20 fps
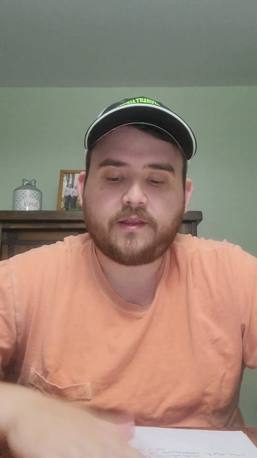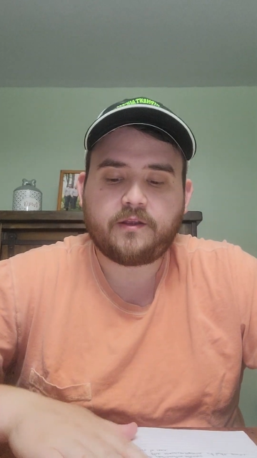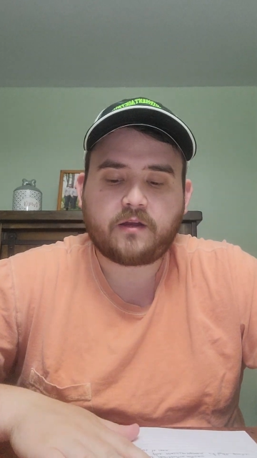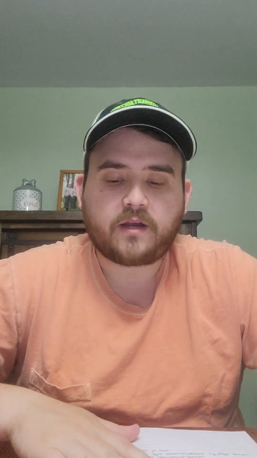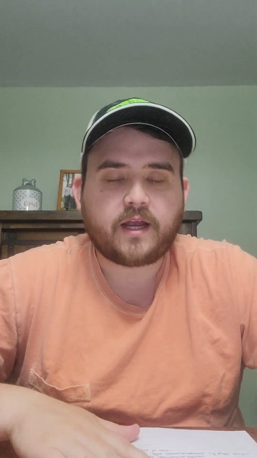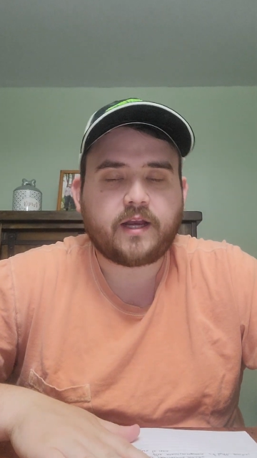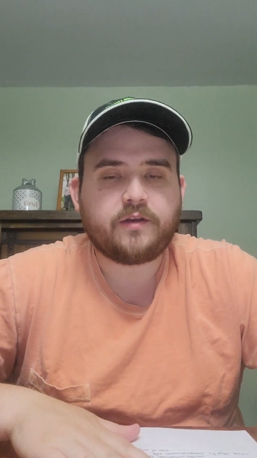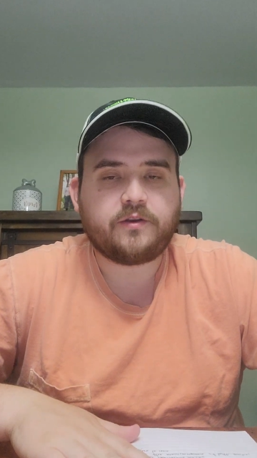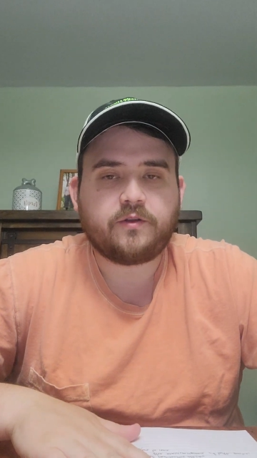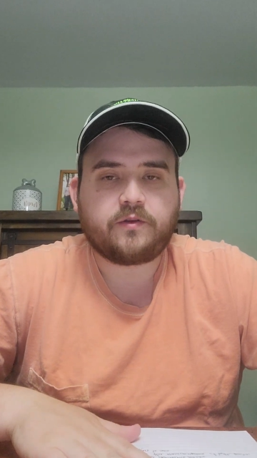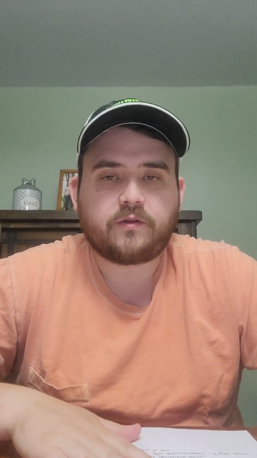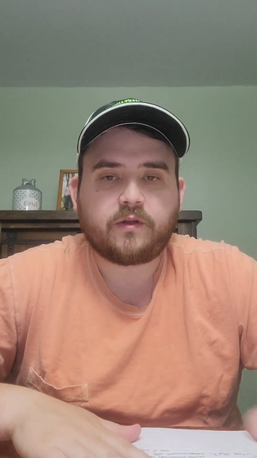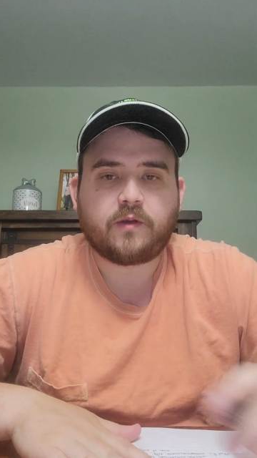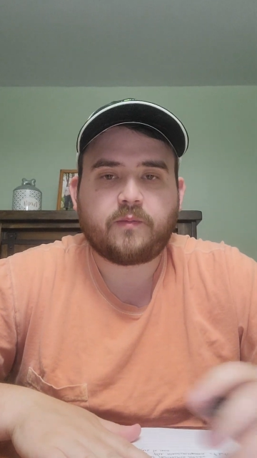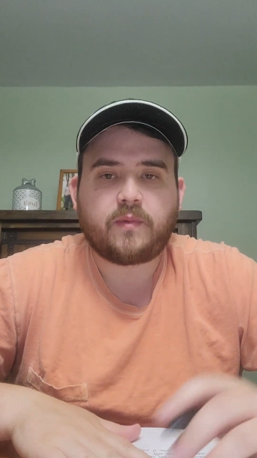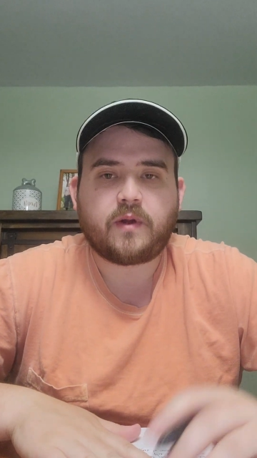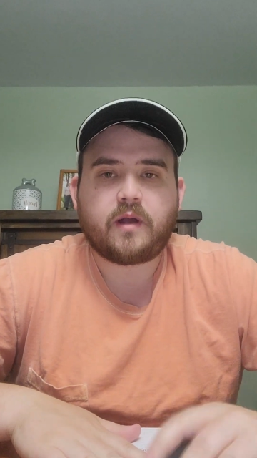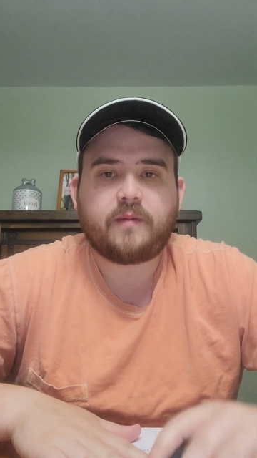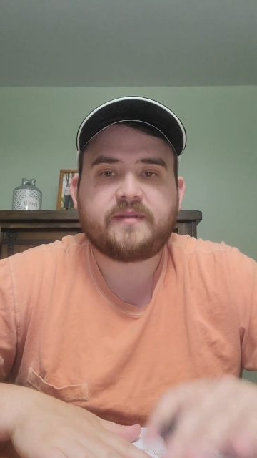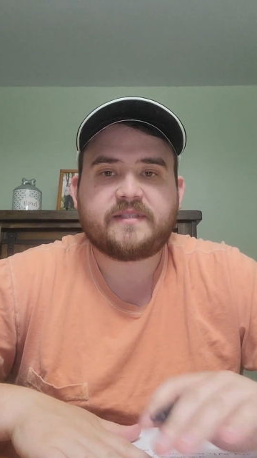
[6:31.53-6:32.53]
kind of nuclear
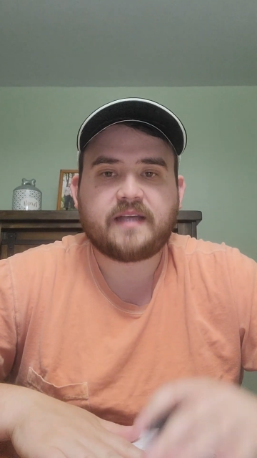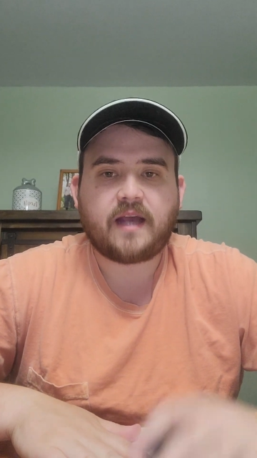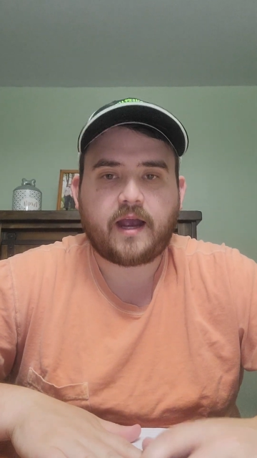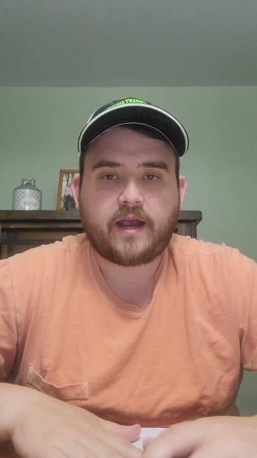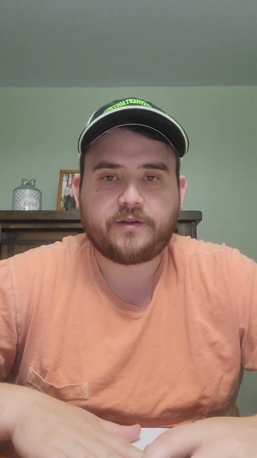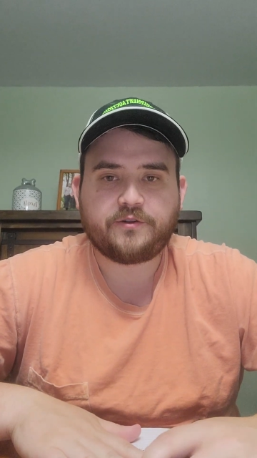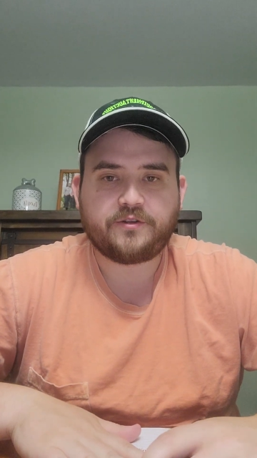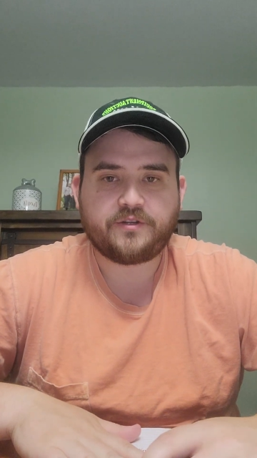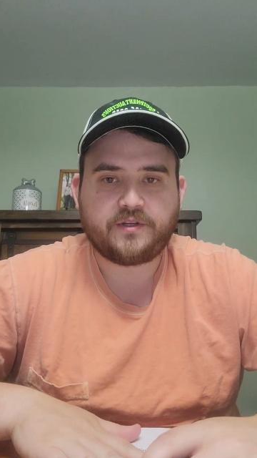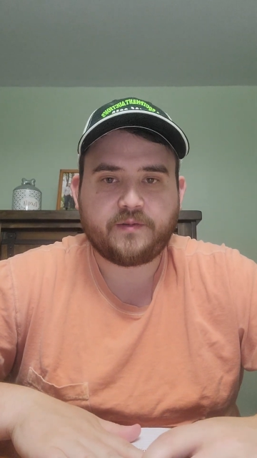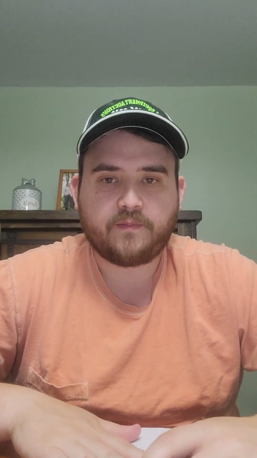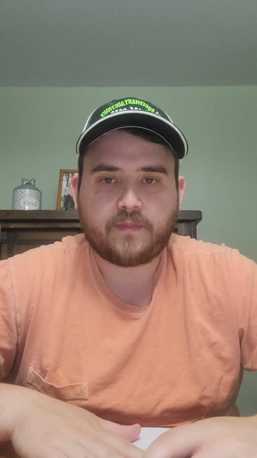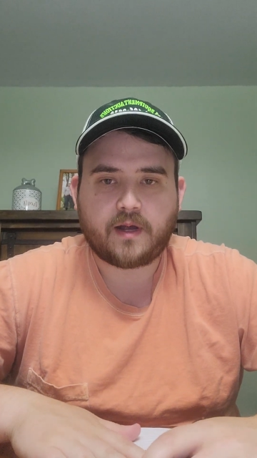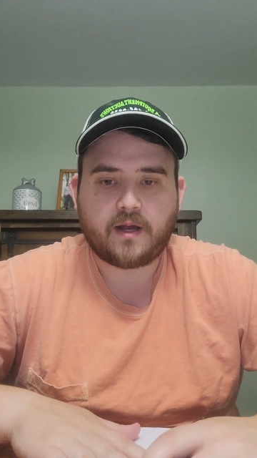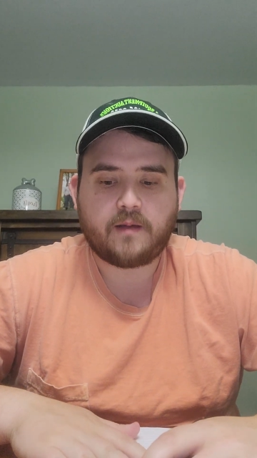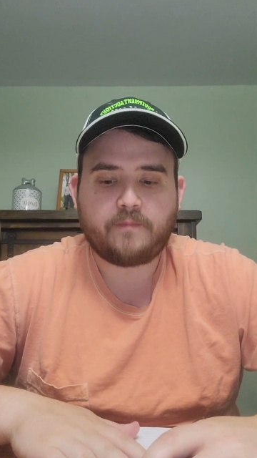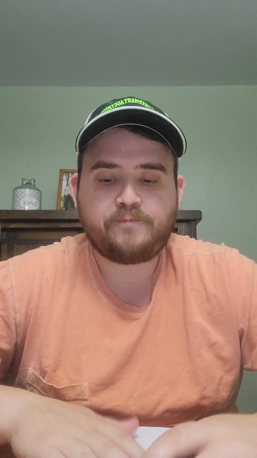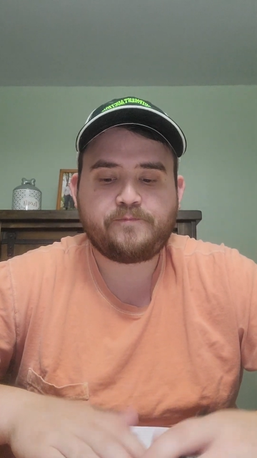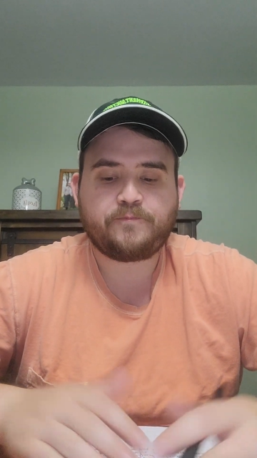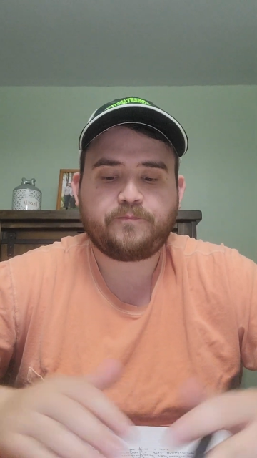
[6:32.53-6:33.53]
bomb is a hydrogen
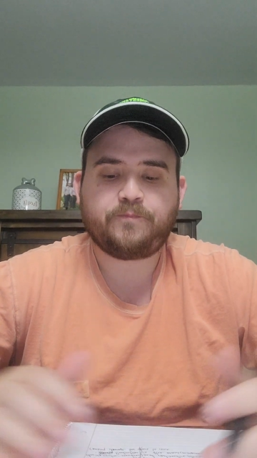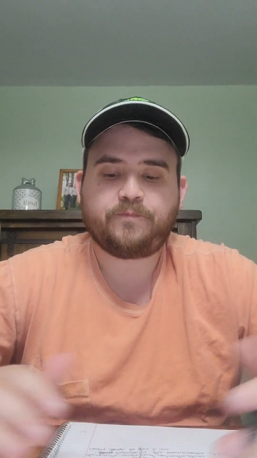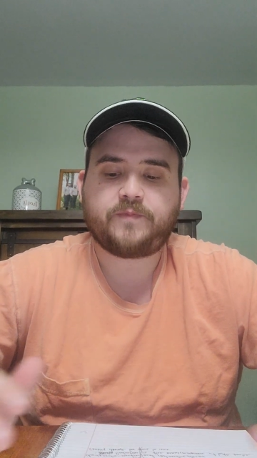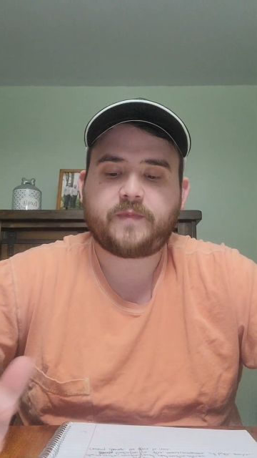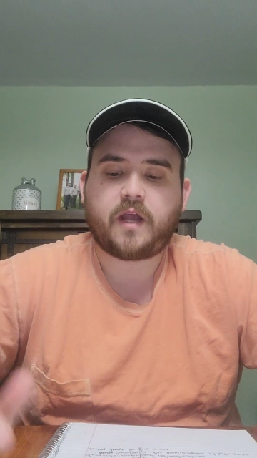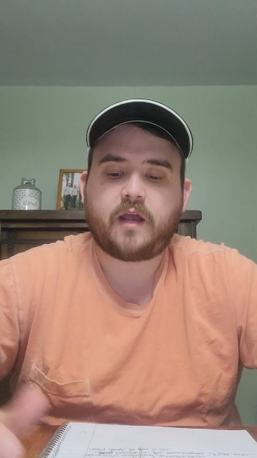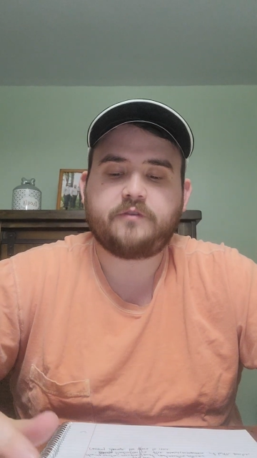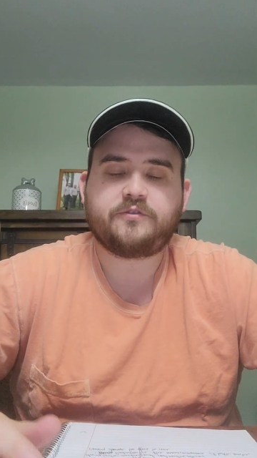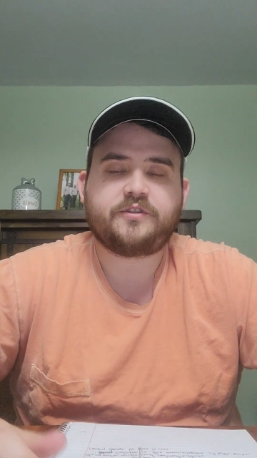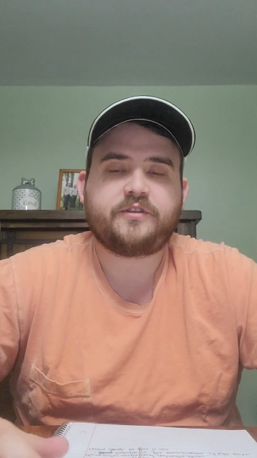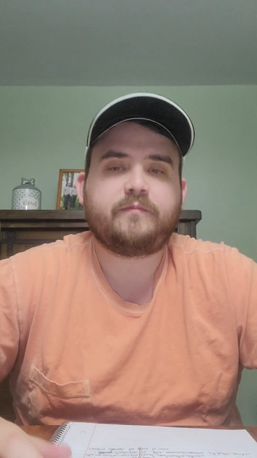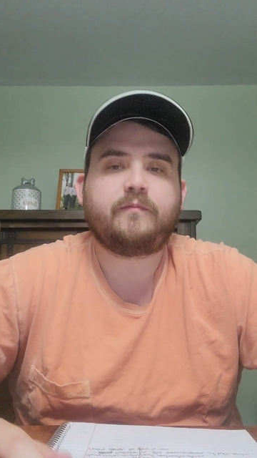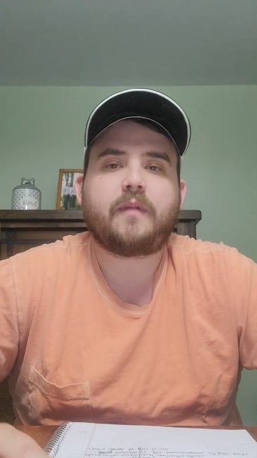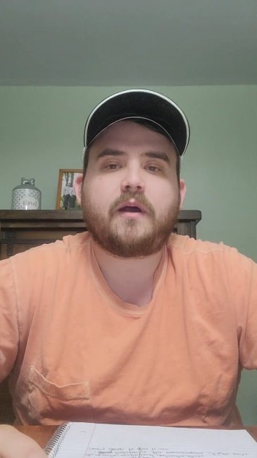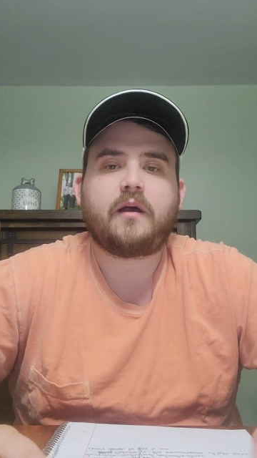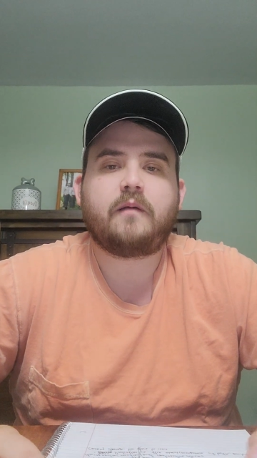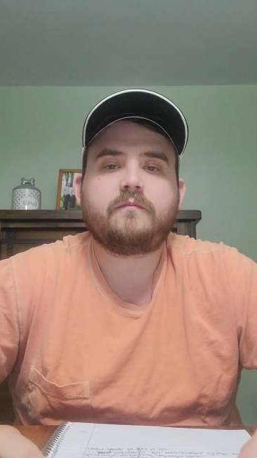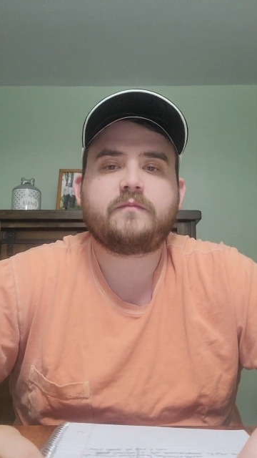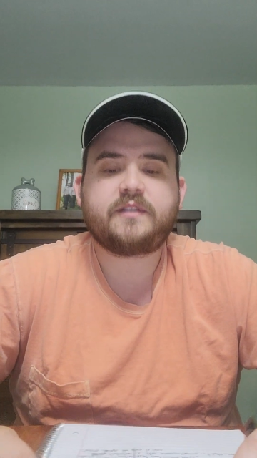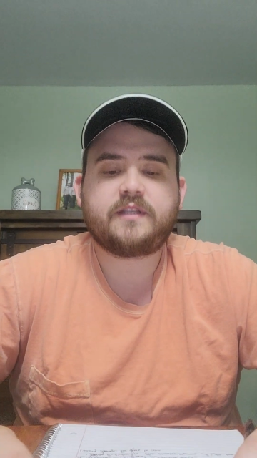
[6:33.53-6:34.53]
bomb. Hydrogen
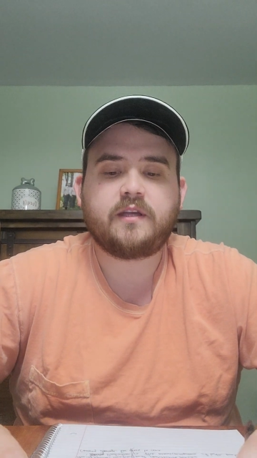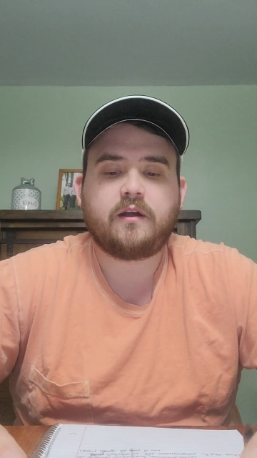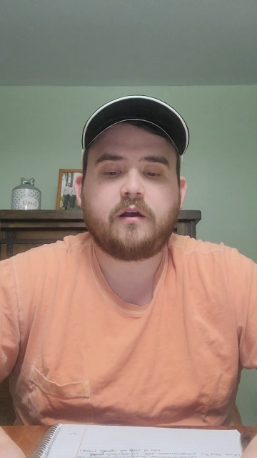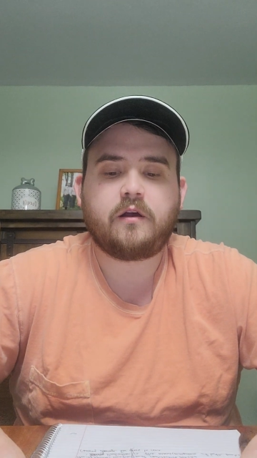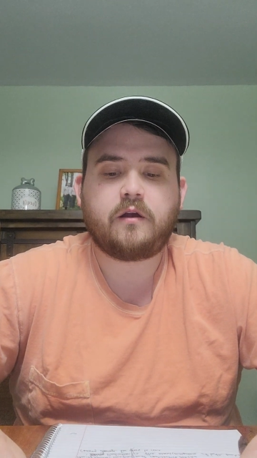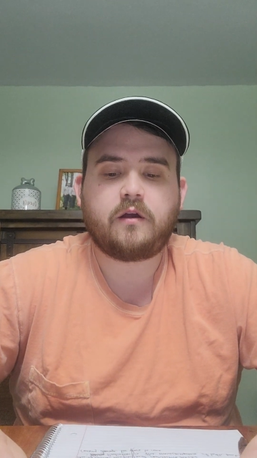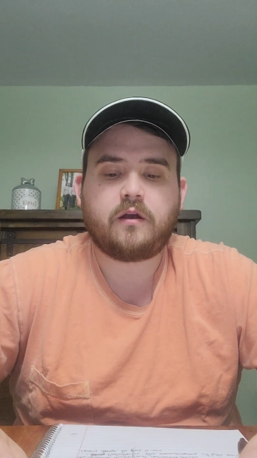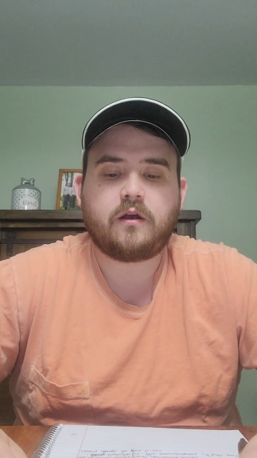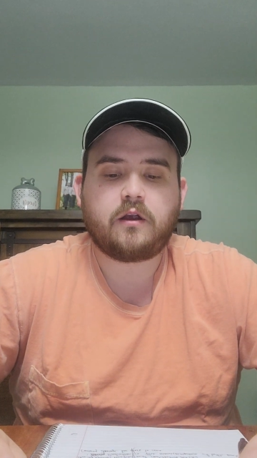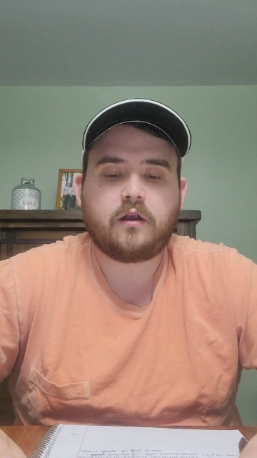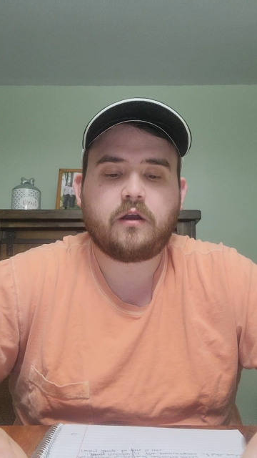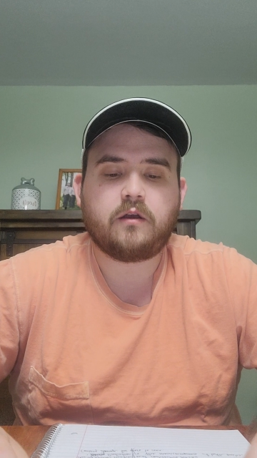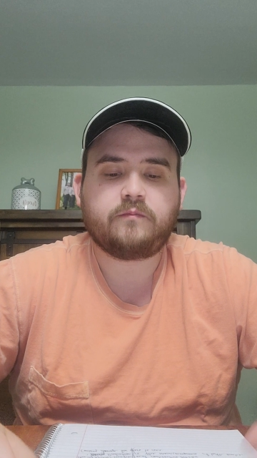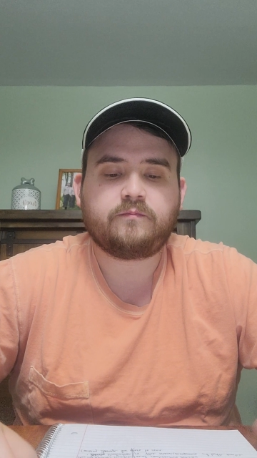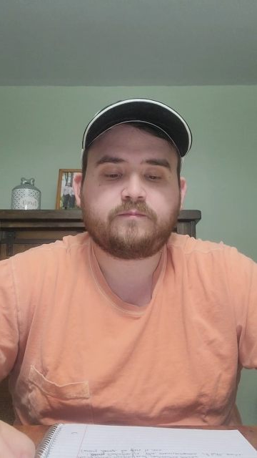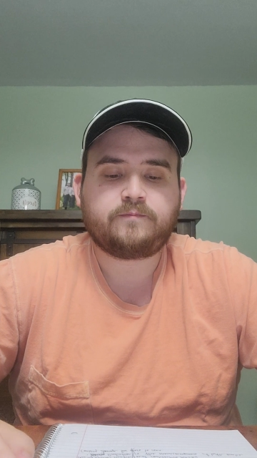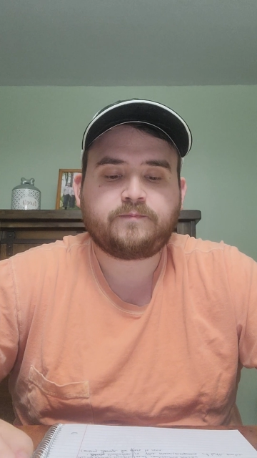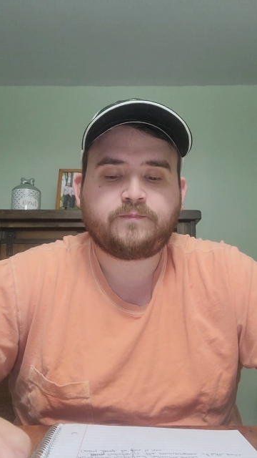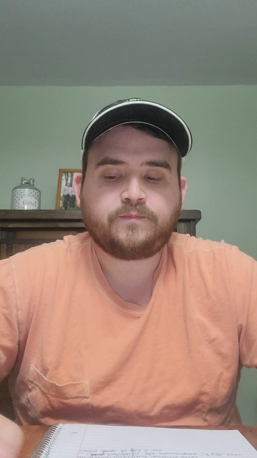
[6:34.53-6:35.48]
bombs are